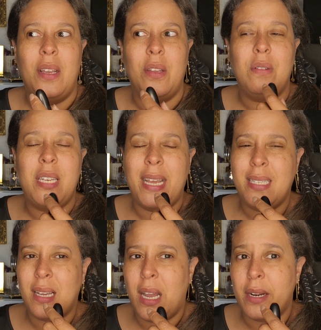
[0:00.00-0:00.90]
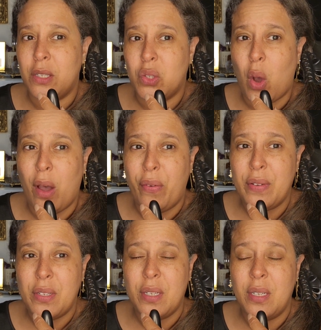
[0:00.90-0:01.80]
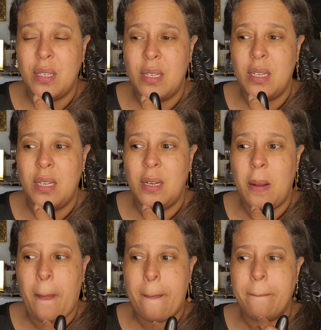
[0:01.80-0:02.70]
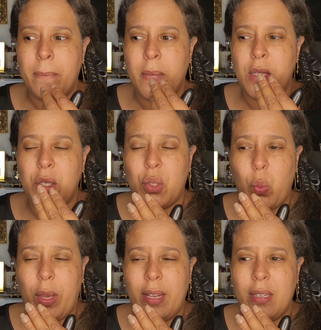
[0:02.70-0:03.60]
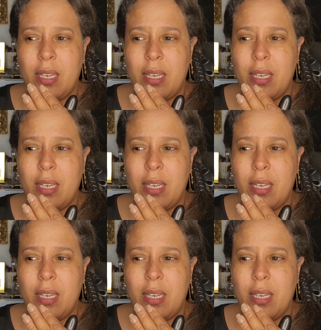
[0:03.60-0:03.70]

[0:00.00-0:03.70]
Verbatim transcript: you taste a kind of soft sweet